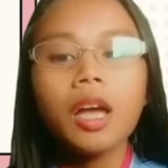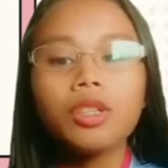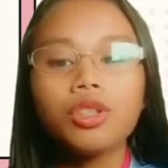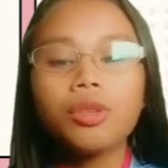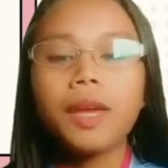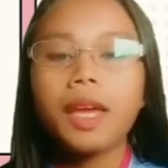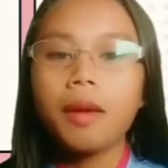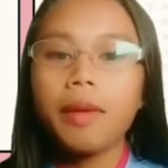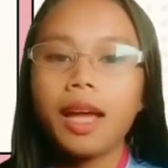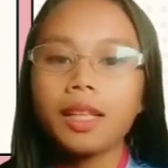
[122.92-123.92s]
to
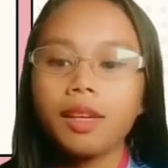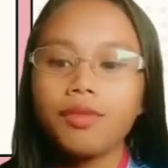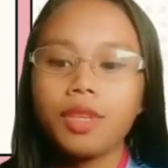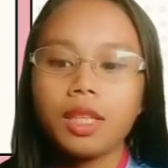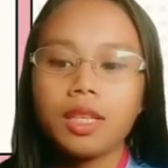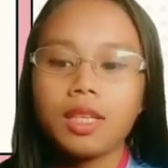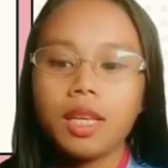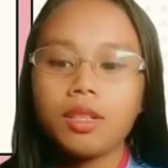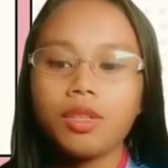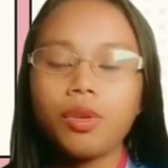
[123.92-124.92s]
become active
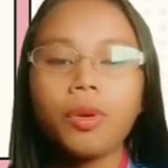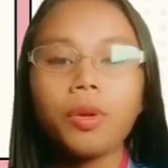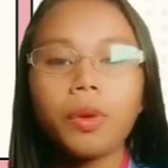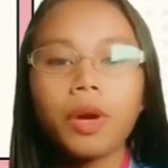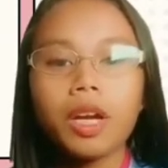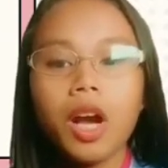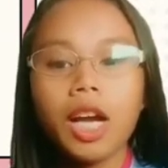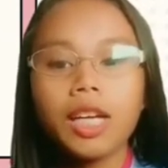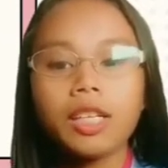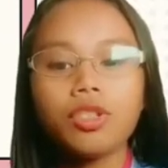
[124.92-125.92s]
citizens who will work
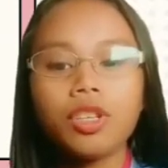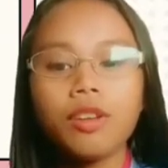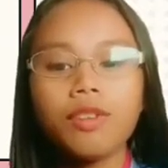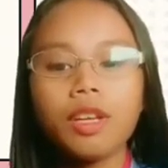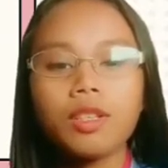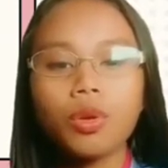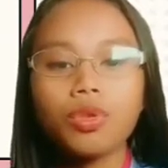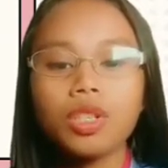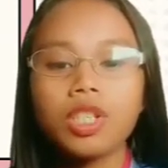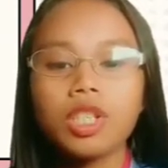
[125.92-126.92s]
hard achieving
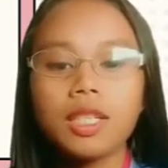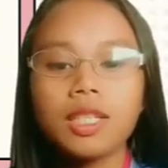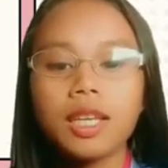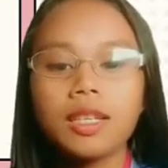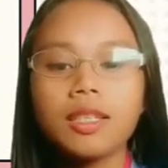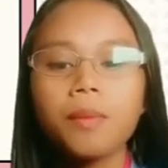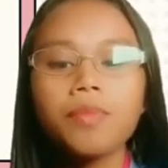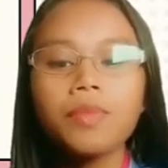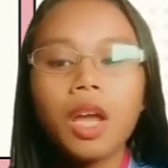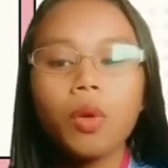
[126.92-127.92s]
social justice
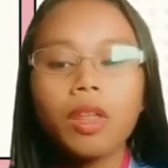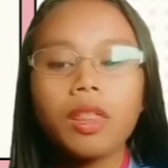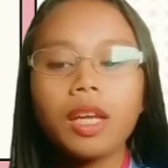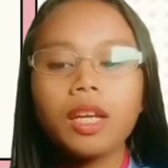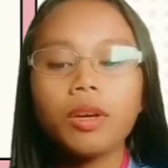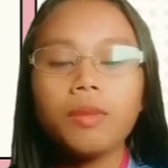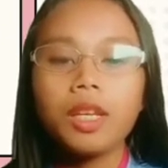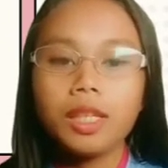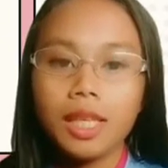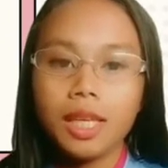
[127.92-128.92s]
within
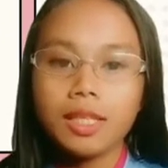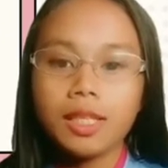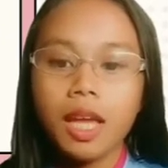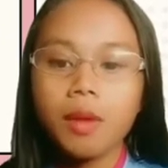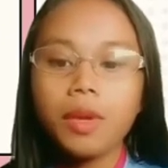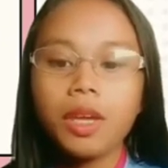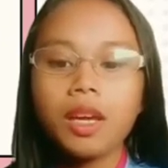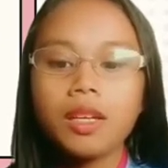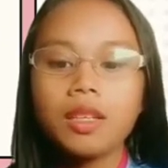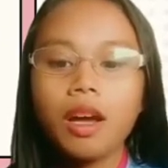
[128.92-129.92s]
communities
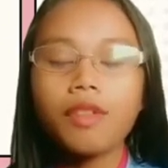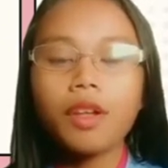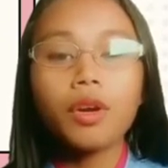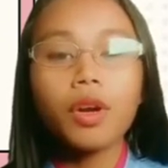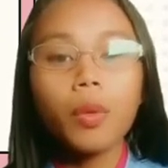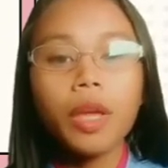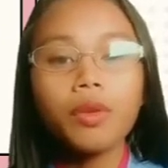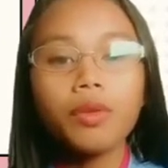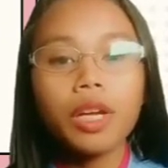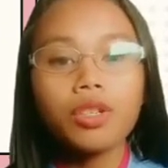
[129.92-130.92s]
because of the
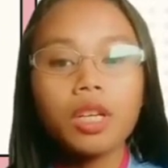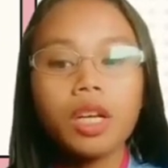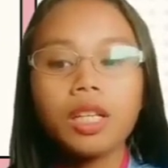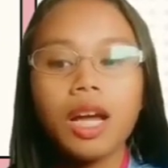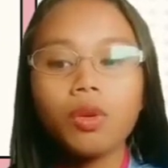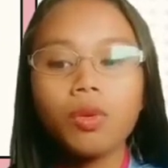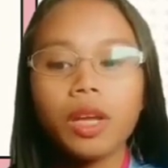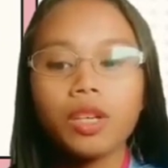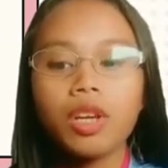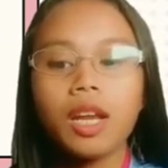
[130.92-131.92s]
growing racial,
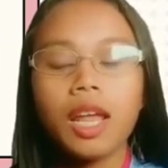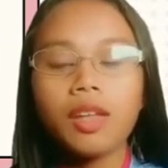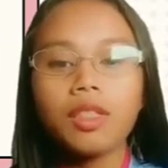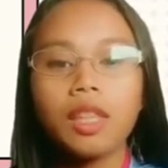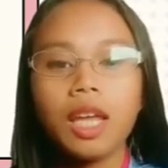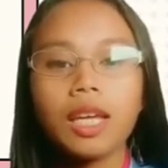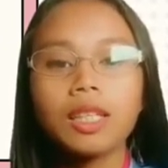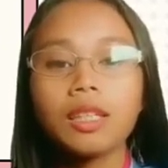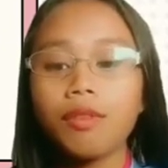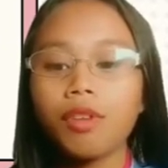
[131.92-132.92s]
language, and ethnic
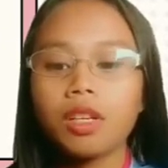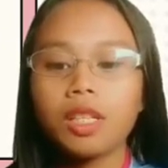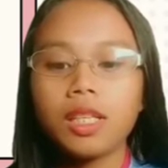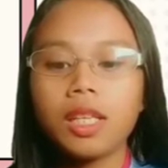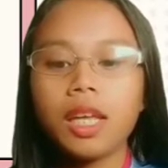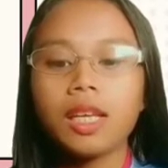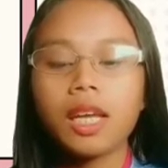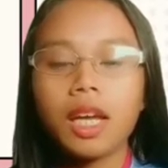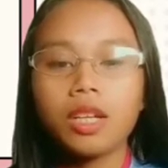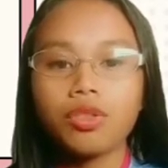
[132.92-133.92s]
diversity in the
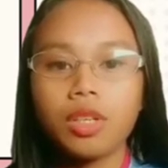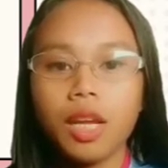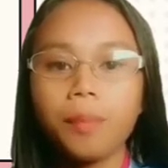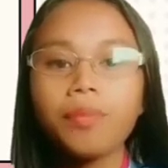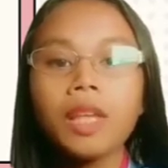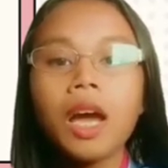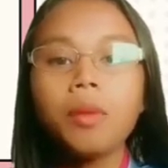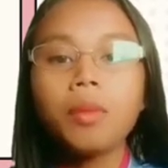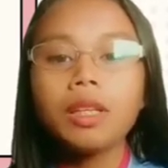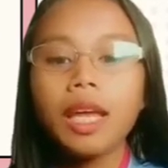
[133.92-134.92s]
country.
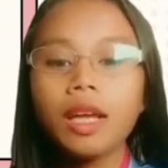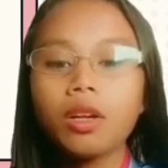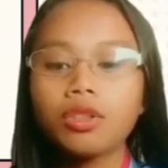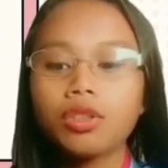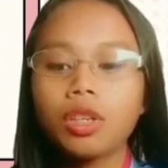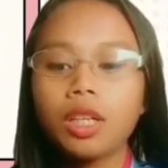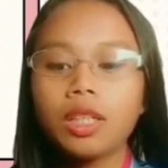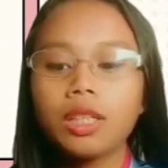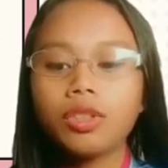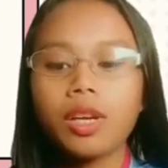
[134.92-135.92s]
Multicultural
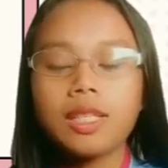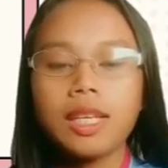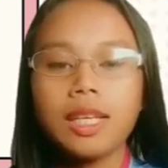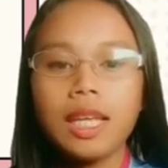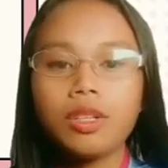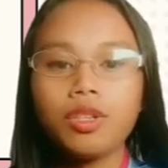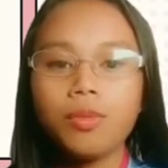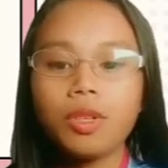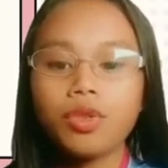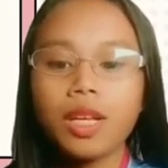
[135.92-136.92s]
literacy needs to
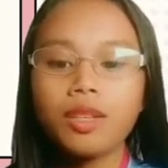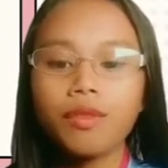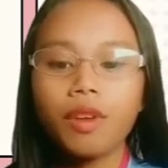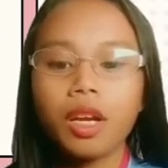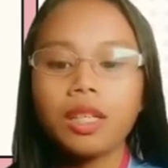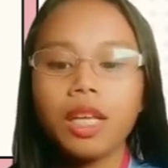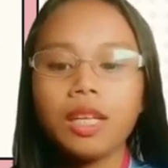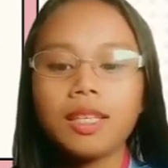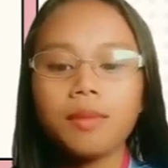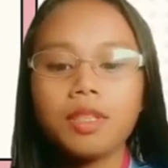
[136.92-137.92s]
be transferred
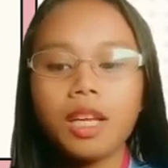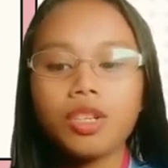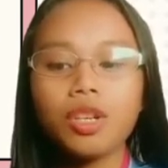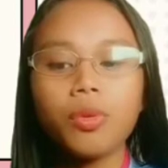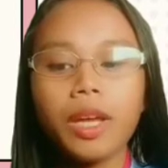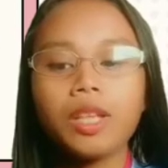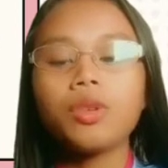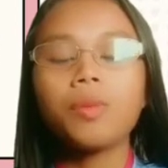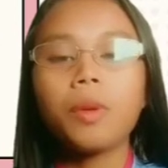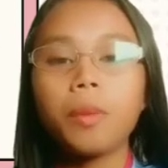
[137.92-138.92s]
in substantial ways
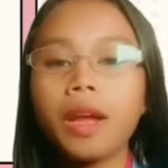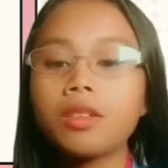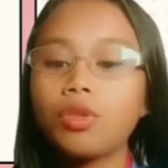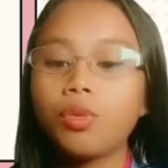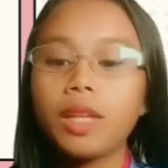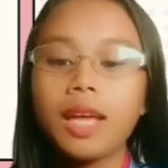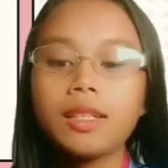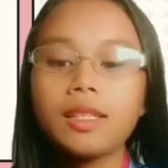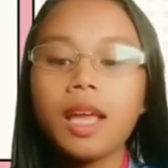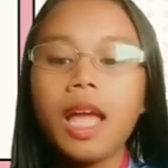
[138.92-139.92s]
to prepare
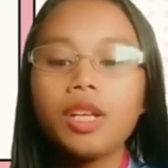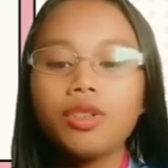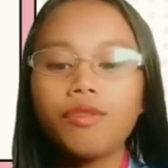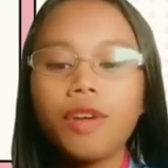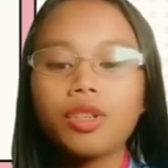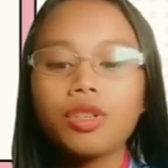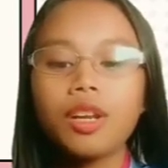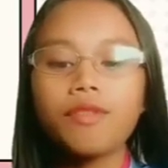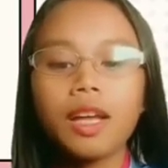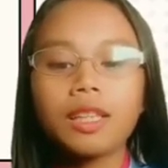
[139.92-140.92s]
students to function
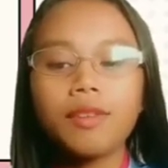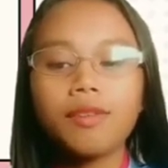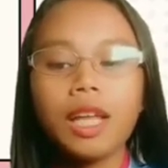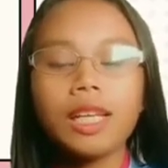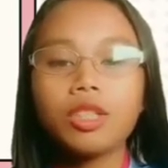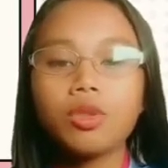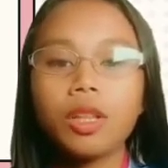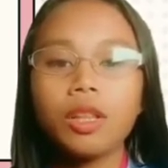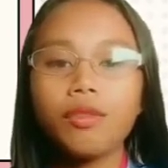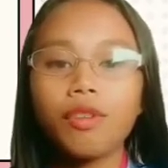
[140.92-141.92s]
effectively in the
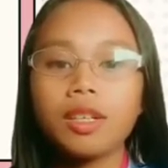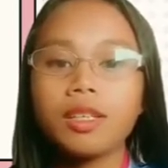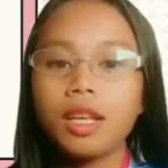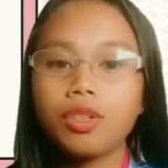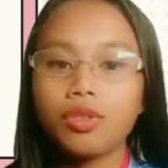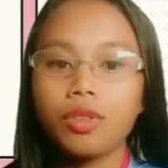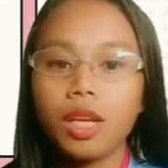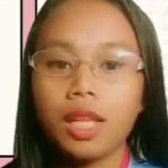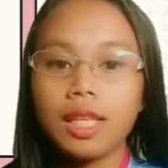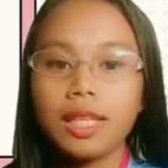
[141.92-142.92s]
21st
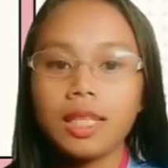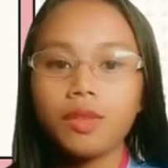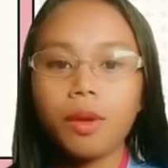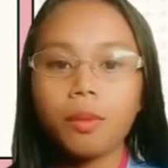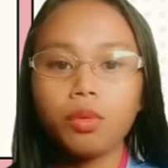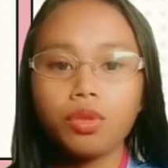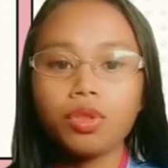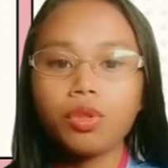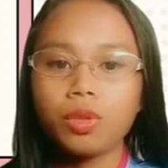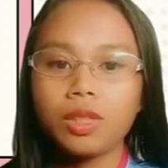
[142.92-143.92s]
century. This is from
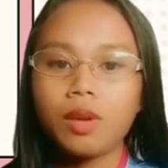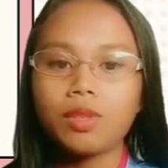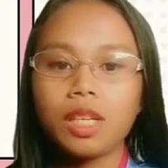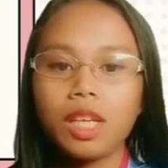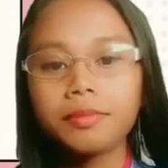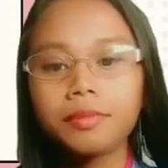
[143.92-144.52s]
Boots 2008.